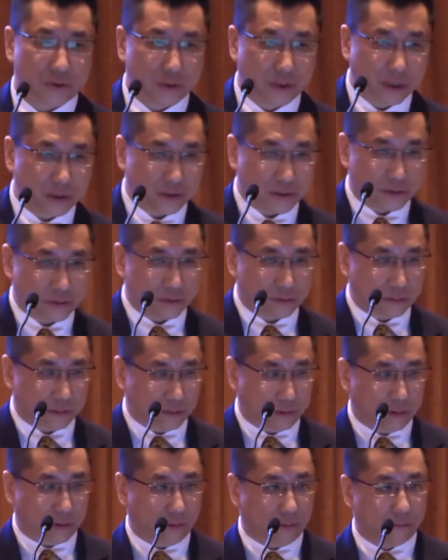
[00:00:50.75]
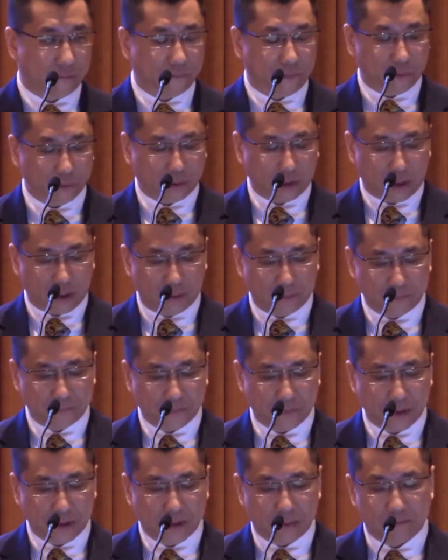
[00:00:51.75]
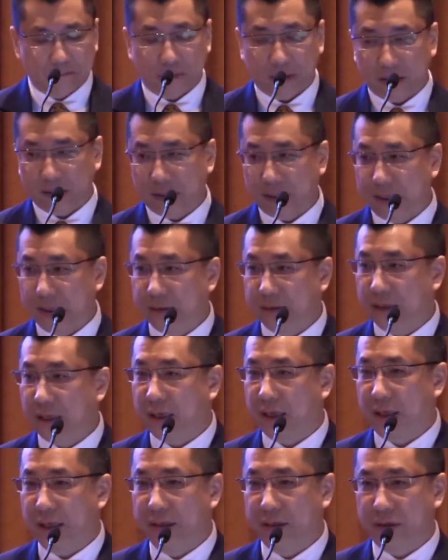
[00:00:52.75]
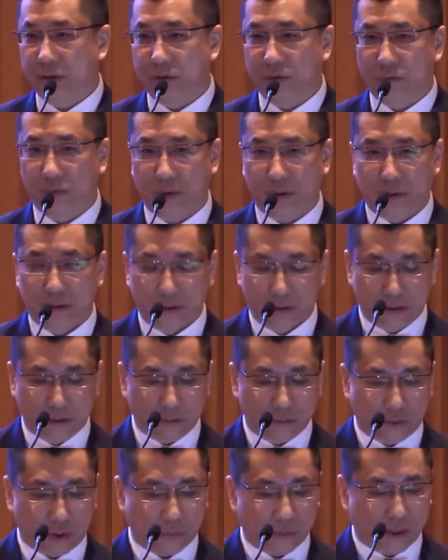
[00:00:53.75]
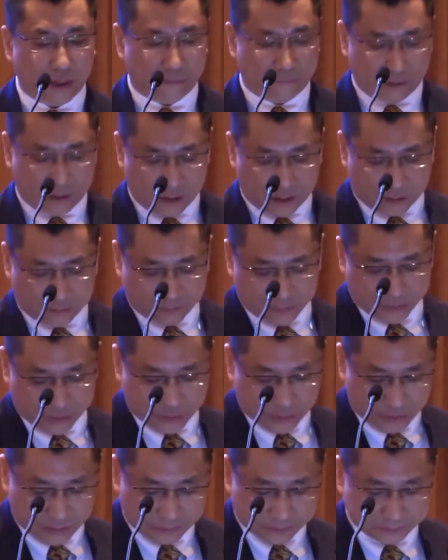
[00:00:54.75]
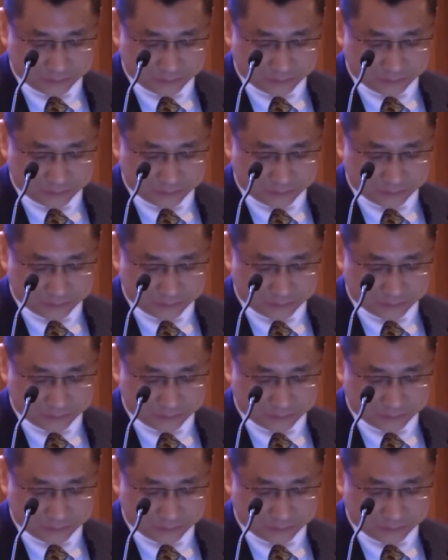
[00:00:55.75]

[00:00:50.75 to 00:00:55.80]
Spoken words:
not just Go Foton, but the entire industry, what we have accomplished.